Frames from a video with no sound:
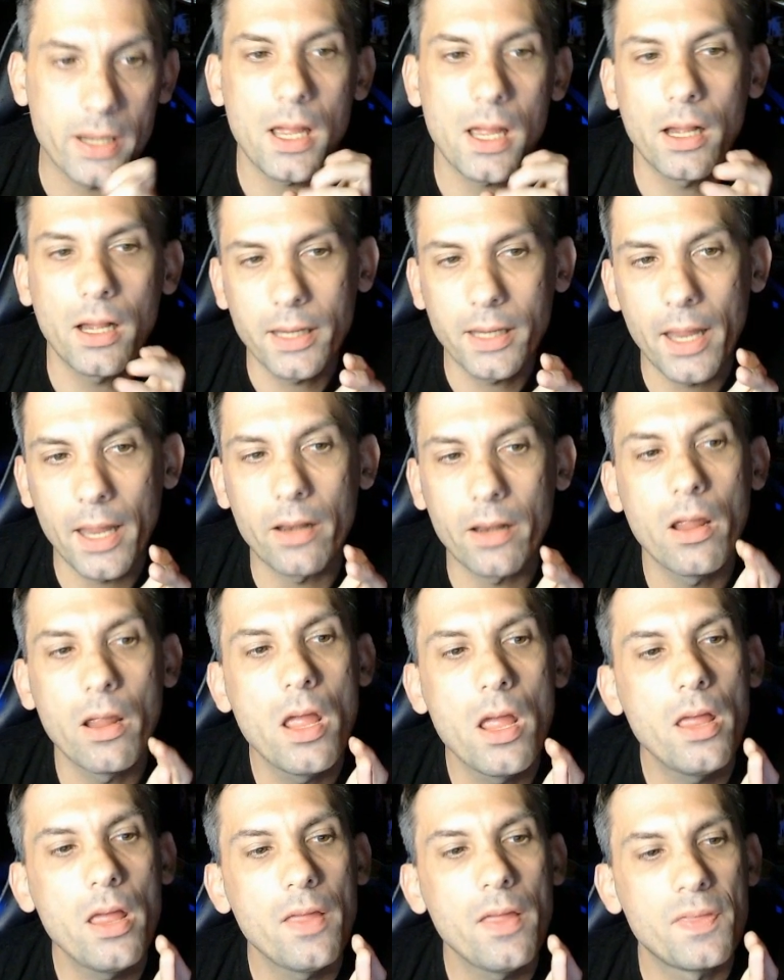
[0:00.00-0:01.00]
Again,
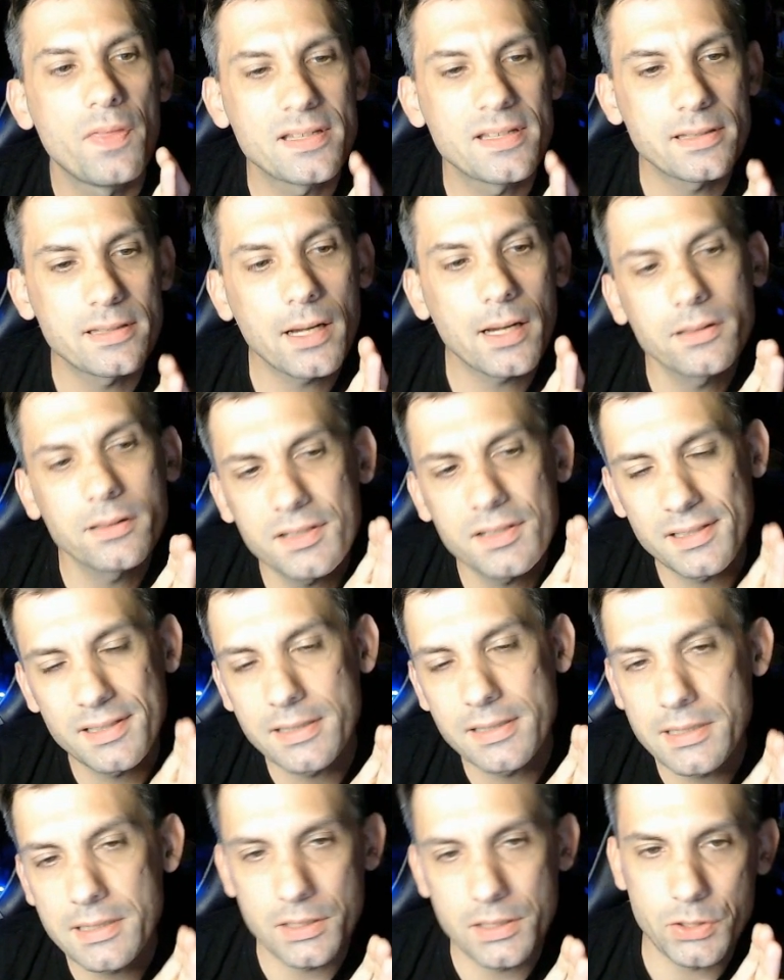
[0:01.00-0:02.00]
this deck does a
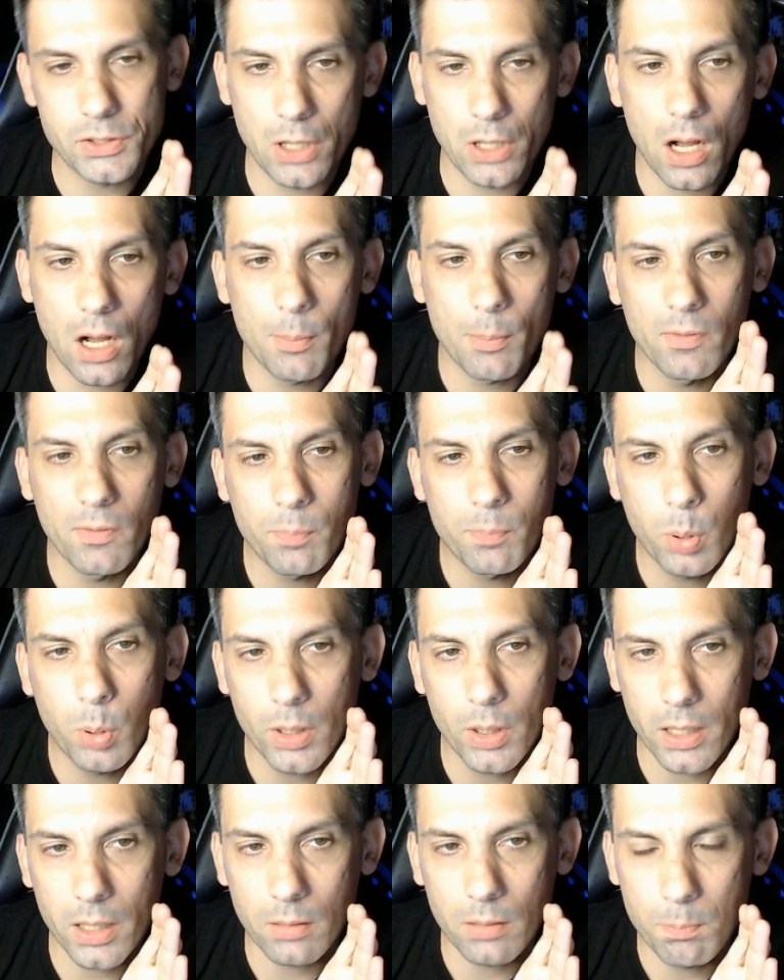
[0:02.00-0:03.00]
decent job of
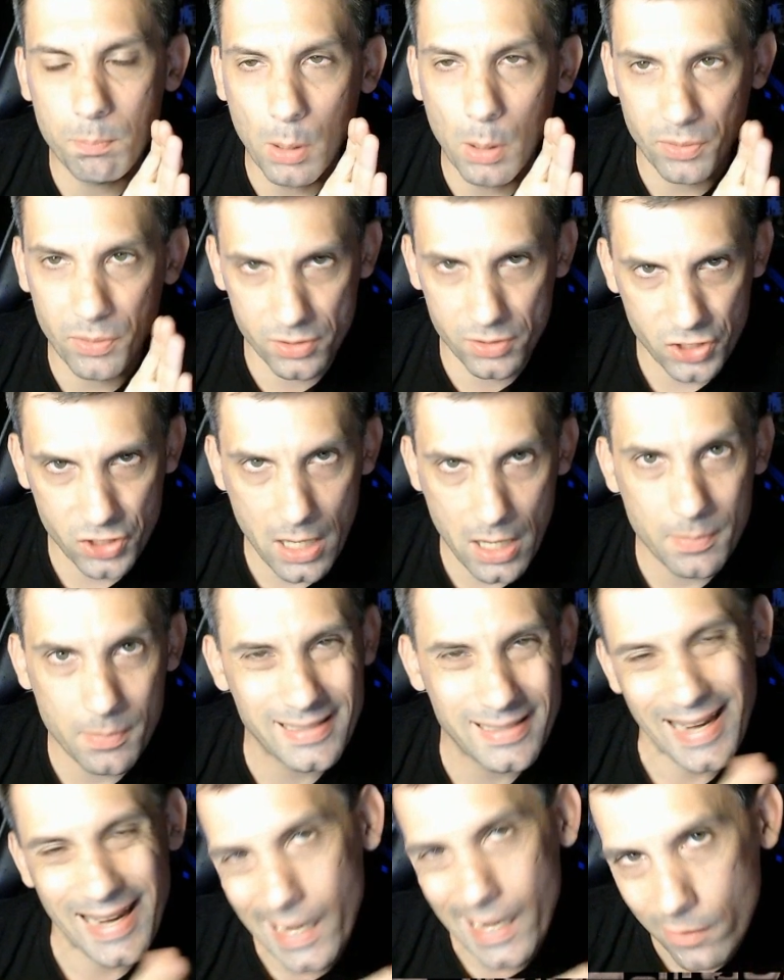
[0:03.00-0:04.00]
putting both enchantments
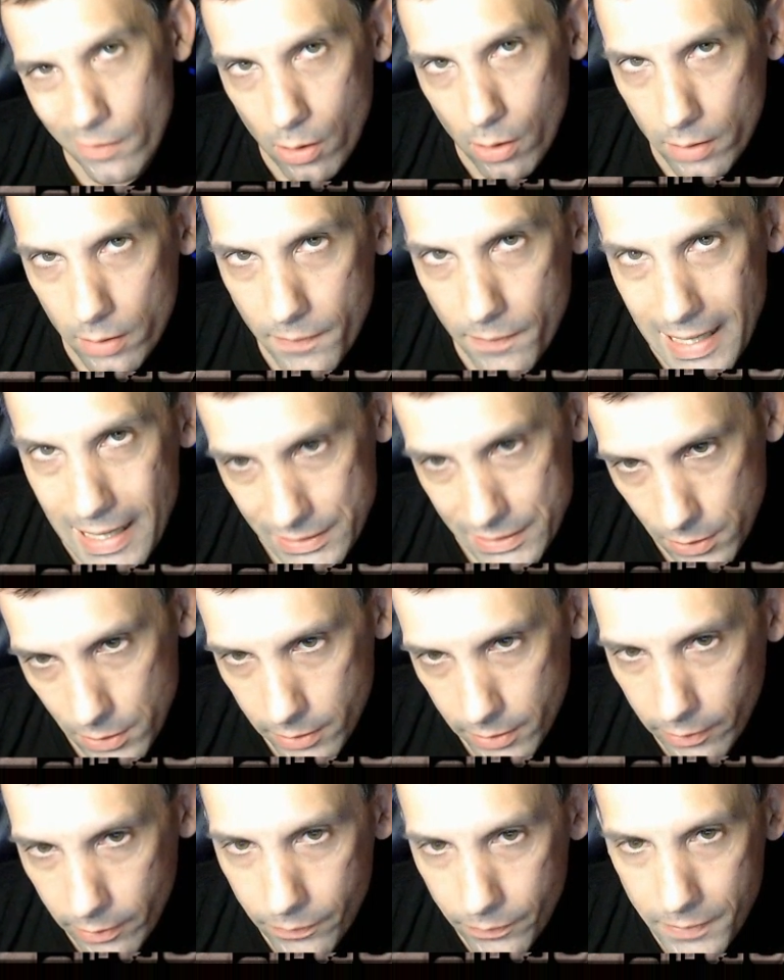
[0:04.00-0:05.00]
and artifacts onto
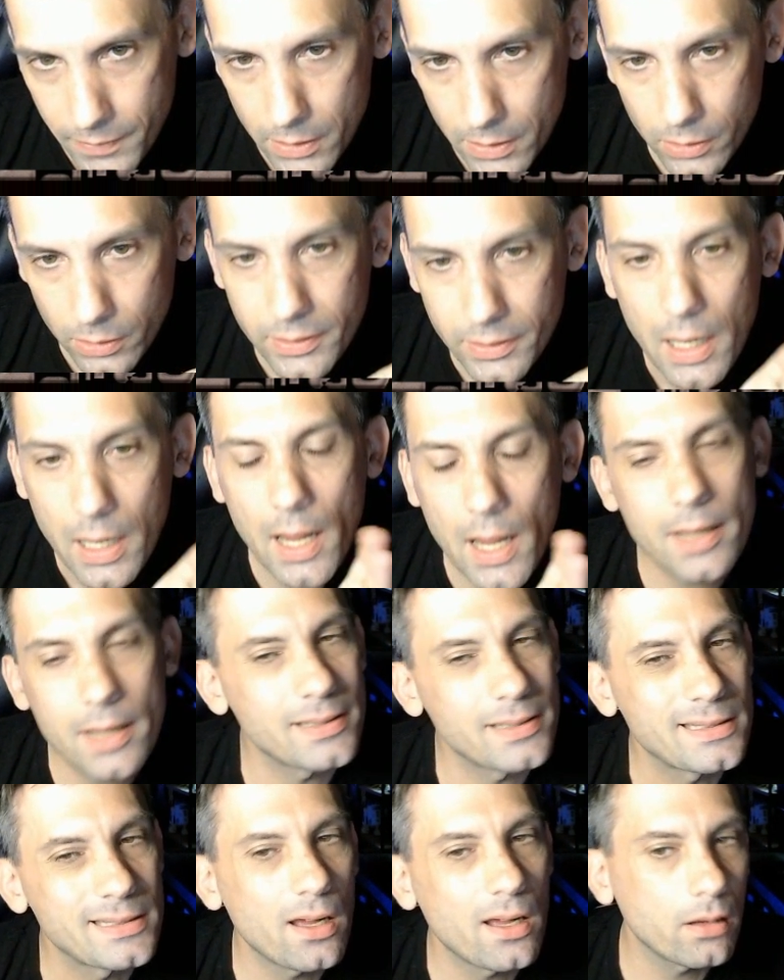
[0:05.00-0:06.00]
the field, and it's
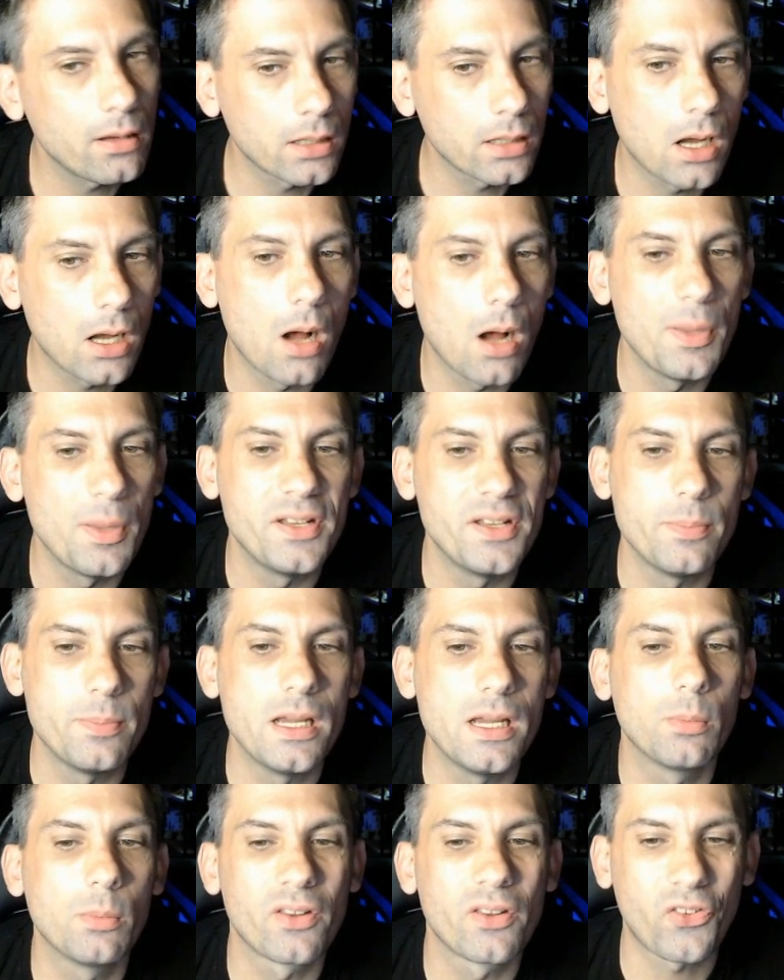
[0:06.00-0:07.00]
not uncommon to be
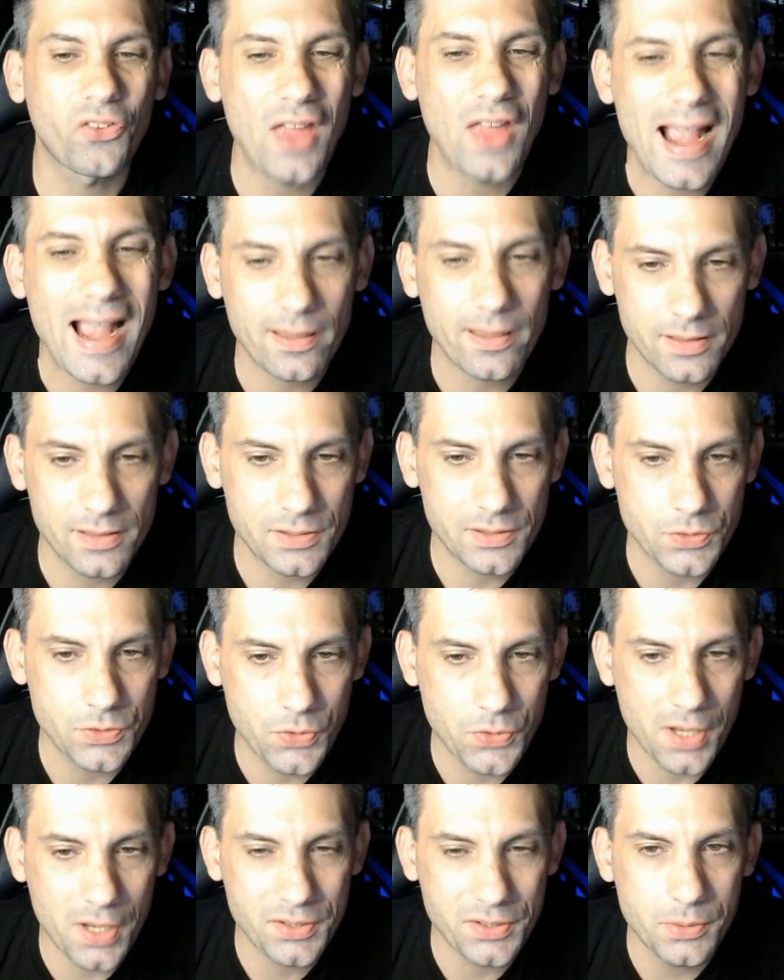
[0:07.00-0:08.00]
able to sack this to
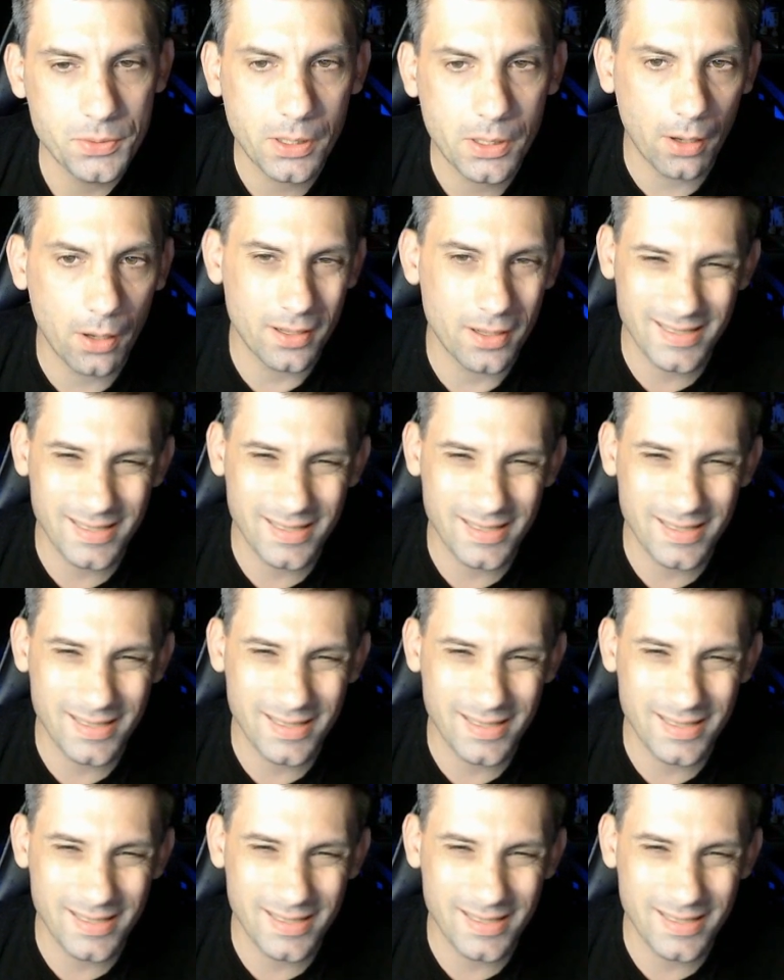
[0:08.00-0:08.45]
draw 2 cards.